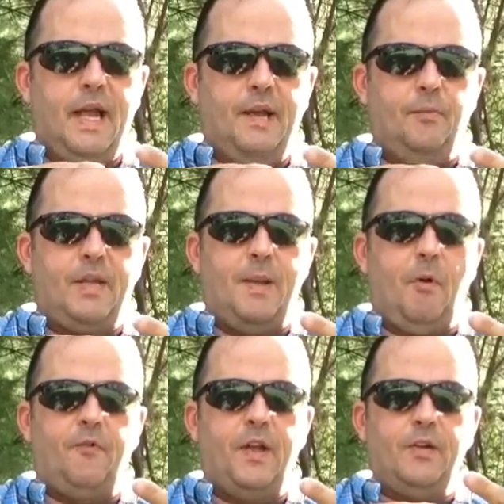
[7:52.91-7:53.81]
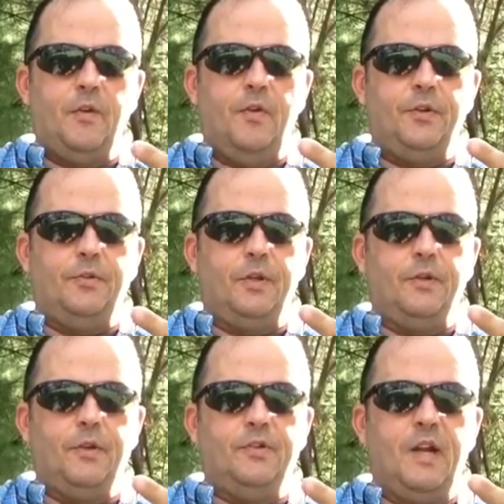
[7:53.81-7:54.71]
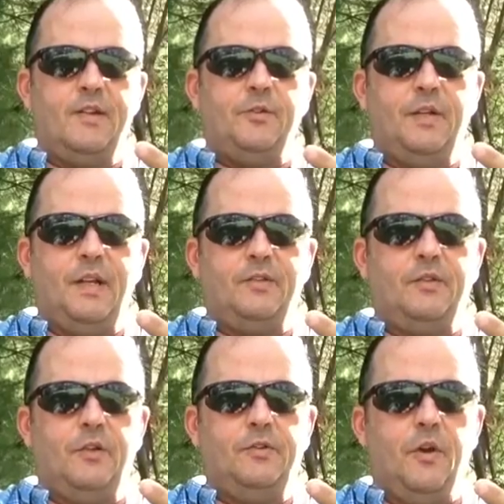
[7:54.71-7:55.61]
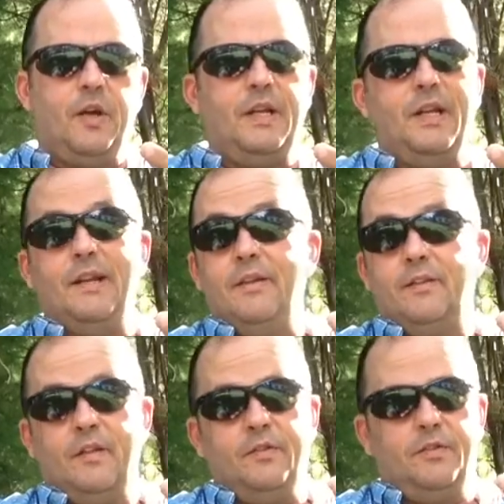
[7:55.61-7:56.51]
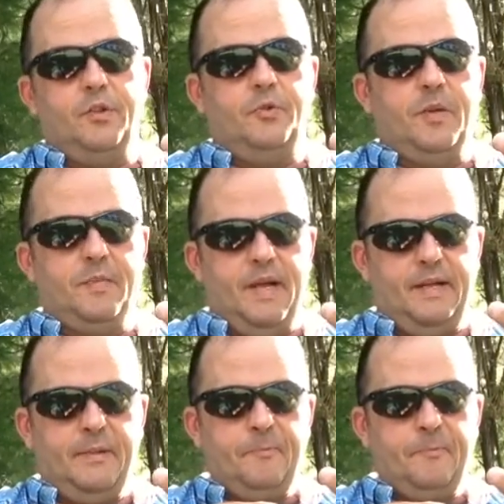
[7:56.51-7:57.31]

And we keep our finger off the trigger till our sights are indexed on target and a decision to shoot's been made.